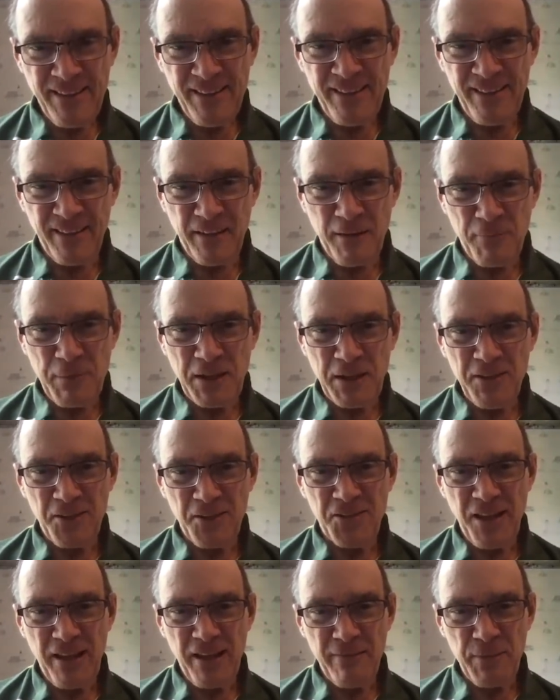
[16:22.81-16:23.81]
you know, because
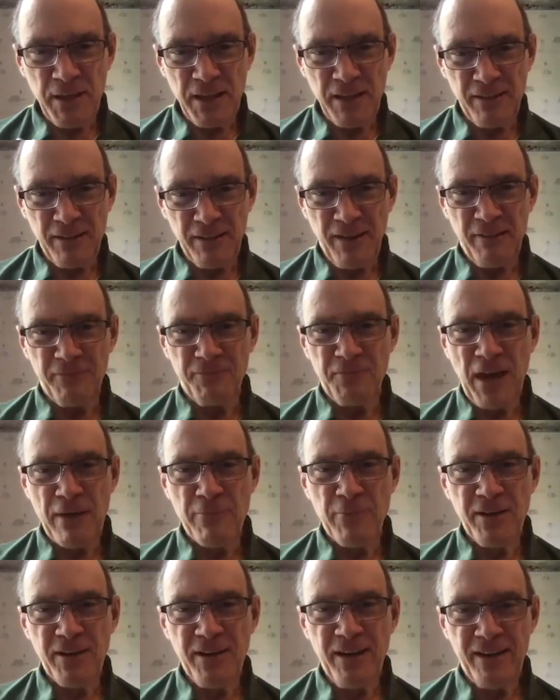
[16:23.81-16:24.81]
they've been
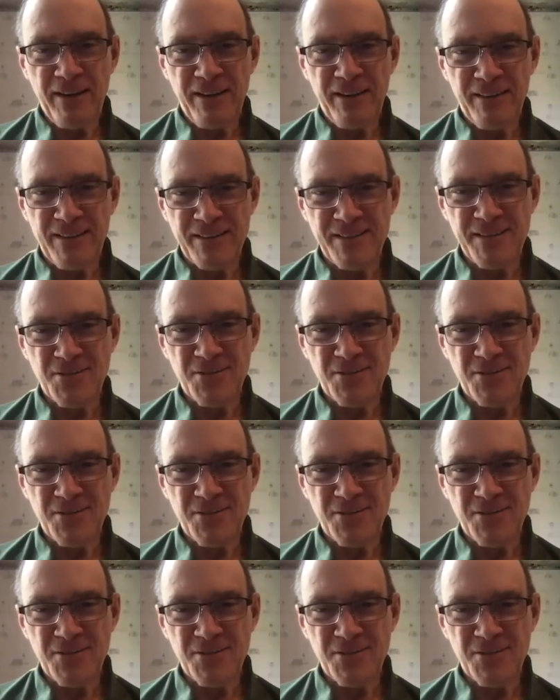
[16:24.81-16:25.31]
fabricating this